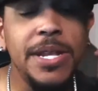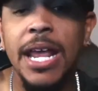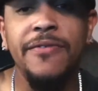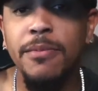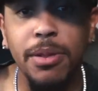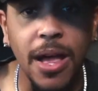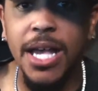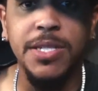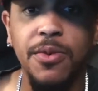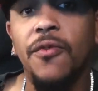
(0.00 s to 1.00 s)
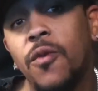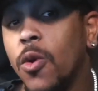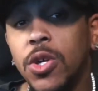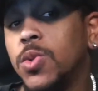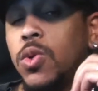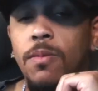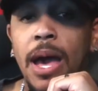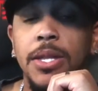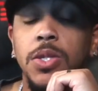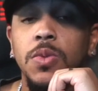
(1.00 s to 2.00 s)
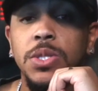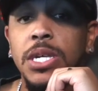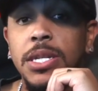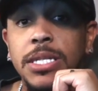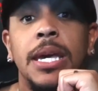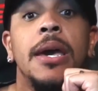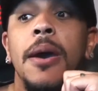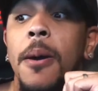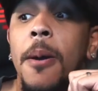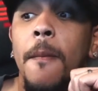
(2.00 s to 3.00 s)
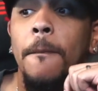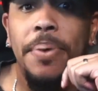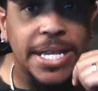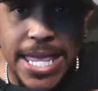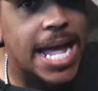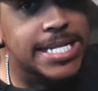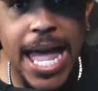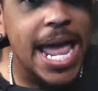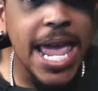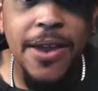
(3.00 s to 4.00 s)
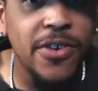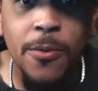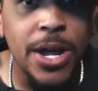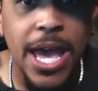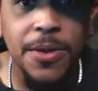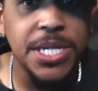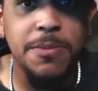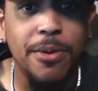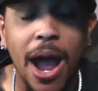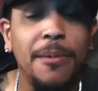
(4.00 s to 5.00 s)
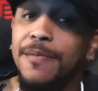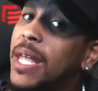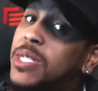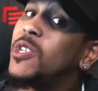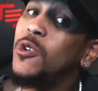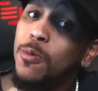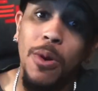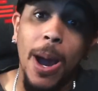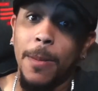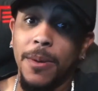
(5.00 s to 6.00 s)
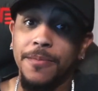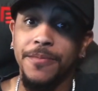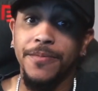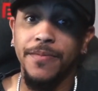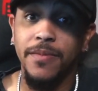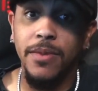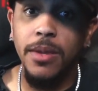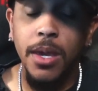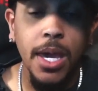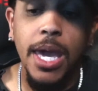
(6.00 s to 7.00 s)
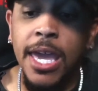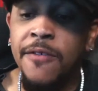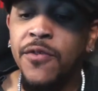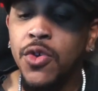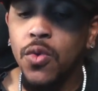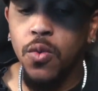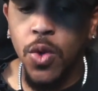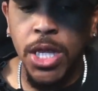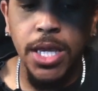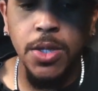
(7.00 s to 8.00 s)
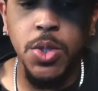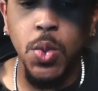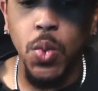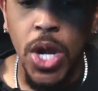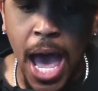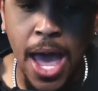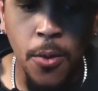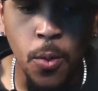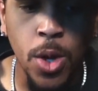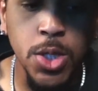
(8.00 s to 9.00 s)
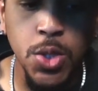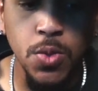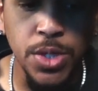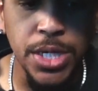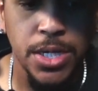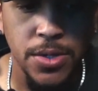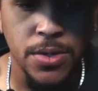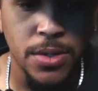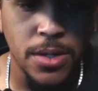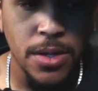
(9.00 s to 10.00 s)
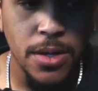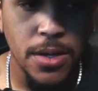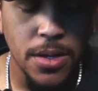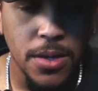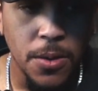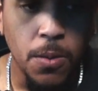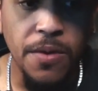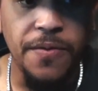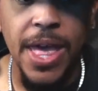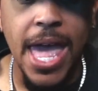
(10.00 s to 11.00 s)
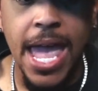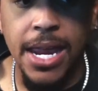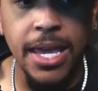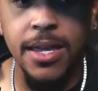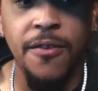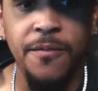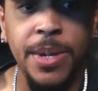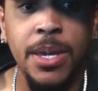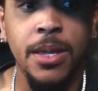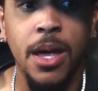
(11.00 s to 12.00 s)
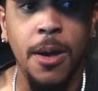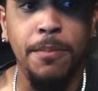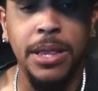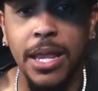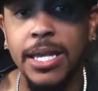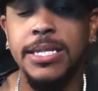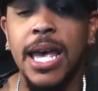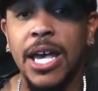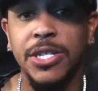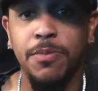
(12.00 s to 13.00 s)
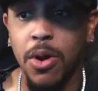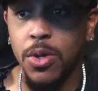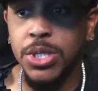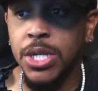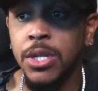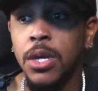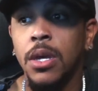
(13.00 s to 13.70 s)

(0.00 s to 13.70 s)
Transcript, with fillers: not even plausible for you to buy two seats. But that's not everyone else's problem. That's a you problem. If you really do not want to deal with the headache of being a plus size person,